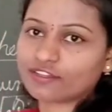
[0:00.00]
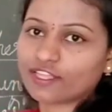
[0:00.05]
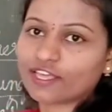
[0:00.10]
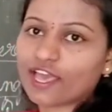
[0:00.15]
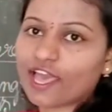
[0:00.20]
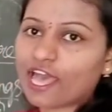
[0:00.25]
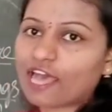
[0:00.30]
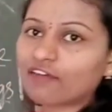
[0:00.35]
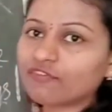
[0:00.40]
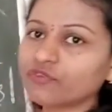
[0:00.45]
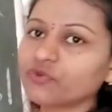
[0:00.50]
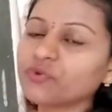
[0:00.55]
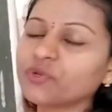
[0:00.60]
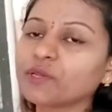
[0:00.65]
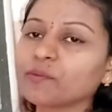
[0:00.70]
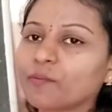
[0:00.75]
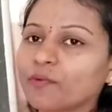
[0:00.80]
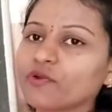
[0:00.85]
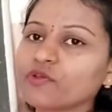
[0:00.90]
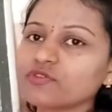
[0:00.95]
They have to
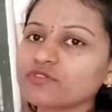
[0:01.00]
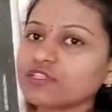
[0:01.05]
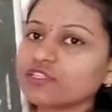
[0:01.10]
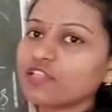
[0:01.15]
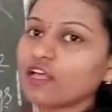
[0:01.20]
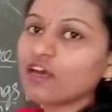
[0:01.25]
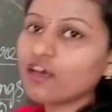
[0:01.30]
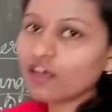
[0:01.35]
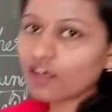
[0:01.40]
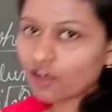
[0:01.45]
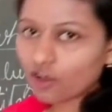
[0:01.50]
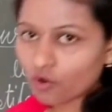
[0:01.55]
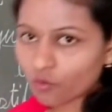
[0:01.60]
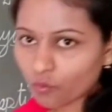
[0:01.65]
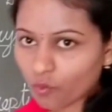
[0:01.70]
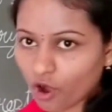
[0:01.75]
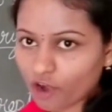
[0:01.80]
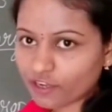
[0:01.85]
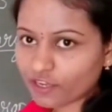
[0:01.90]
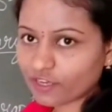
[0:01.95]
reproduce in the
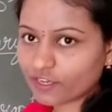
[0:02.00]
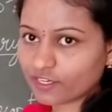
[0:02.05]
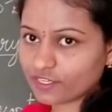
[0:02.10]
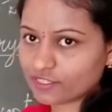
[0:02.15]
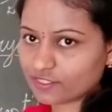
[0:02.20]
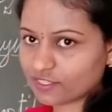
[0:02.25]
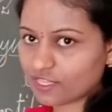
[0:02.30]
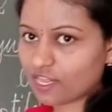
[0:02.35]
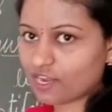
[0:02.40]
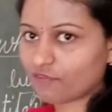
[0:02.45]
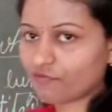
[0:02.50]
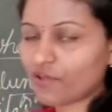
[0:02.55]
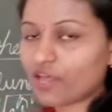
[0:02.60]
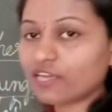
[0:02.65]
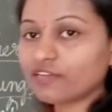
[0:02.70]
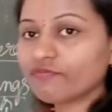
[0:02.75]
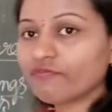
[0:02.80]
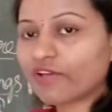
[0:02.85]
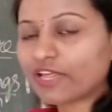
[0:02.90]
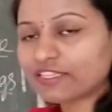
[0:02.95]
water itself,
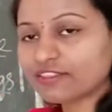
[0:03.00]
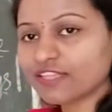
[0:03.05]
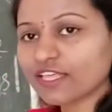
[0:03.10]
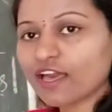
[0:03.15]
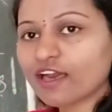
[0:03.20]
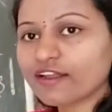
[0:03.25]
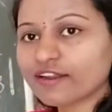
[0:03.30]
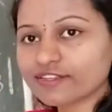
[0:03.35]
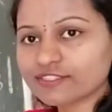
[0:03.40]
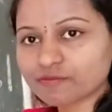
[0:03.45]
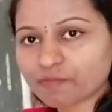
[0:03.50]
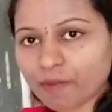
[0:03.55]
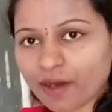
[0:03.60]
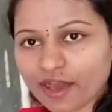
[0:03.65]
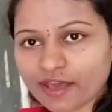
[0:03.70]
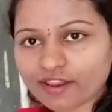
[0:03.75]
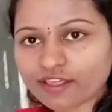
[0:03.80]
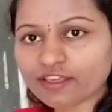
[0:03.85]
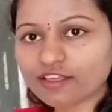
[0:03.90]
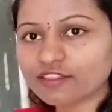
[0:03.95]
and then they are
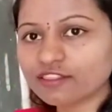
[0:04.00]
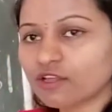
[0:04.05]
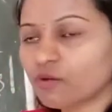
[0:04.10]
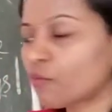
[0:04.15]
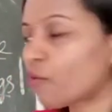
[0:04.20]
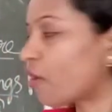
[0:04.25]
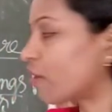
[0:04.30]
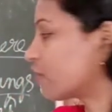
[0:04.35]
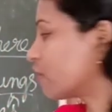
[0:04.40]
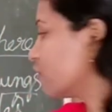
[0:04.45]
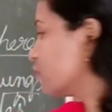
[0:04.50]
respiring in the water